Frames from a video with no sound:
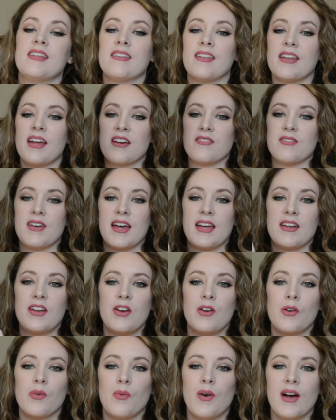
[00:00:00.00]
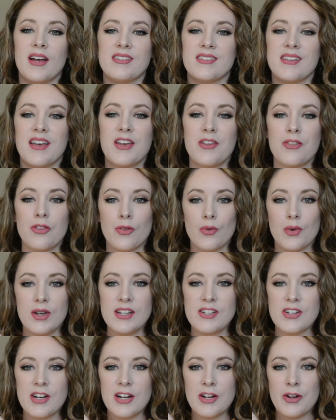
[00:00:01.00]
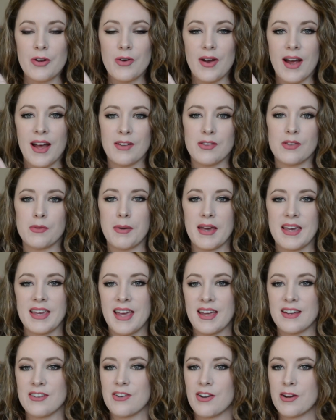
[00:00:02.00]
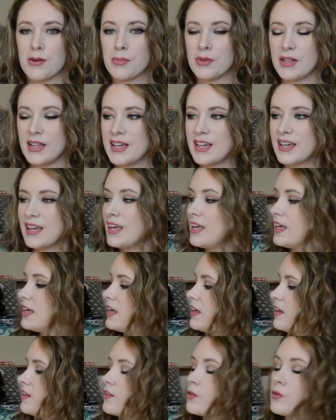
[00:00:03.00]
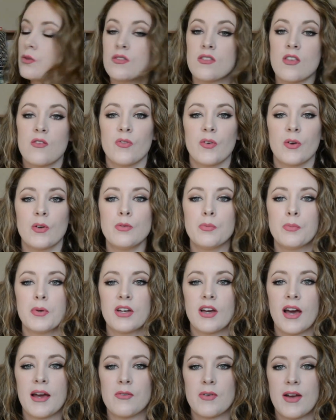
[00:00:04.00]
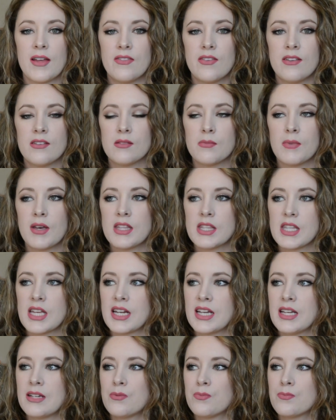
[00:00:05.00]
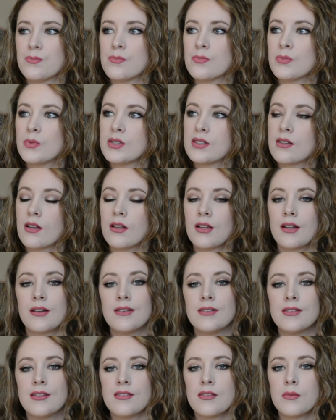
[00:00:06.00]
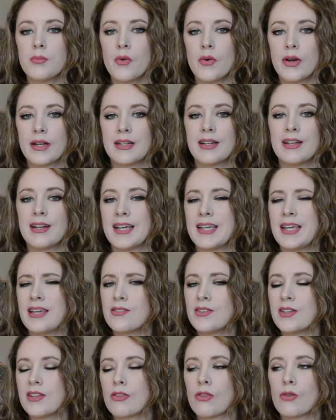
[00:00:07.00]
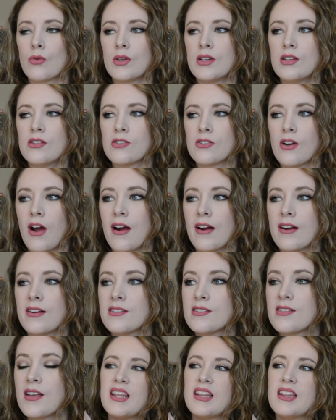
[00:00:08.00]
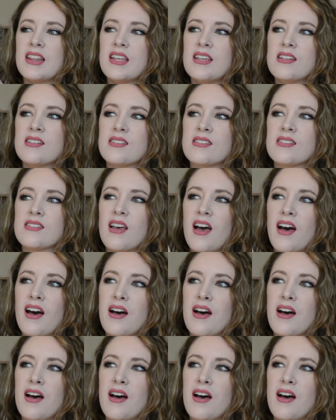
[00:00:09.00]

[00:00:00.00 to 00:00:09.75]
that I read was Three Dark Crowns by Kendar Blake. This was the first book I read this month and I was a little disappointed. I gave it 3 stars. This,